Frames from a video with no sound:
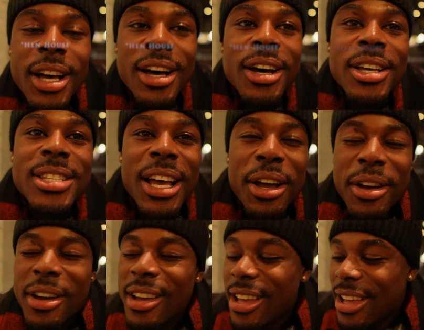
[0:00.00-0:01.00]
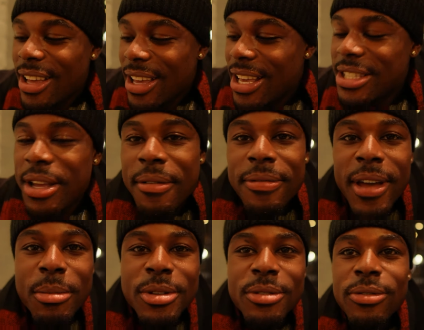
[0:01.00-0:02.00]
Uh, it's like a, it's their
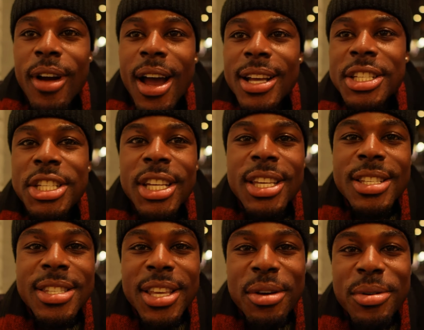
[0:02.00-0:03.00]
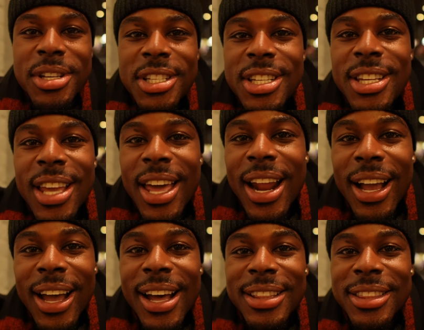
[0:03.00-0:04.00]
famous fried chicken sandwich, and I
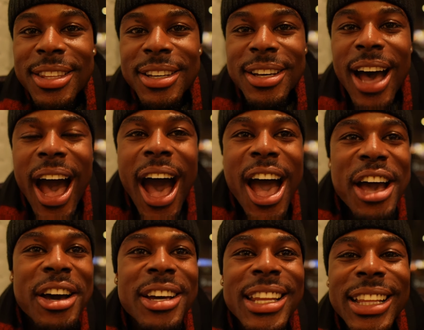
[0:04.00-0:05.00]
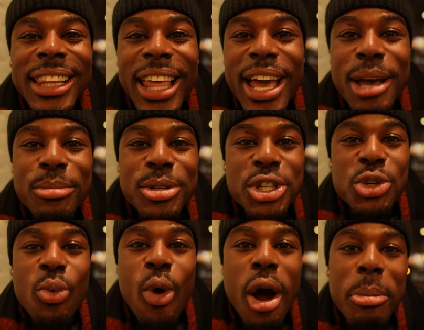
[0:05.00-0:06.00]
got the hot honey lamb
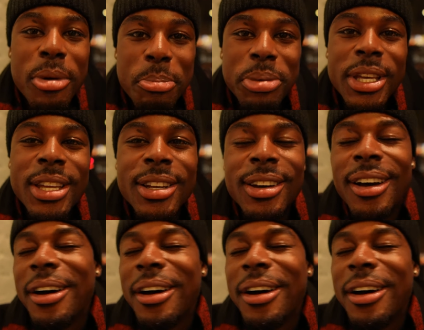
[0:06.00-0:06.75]
shawarma pita,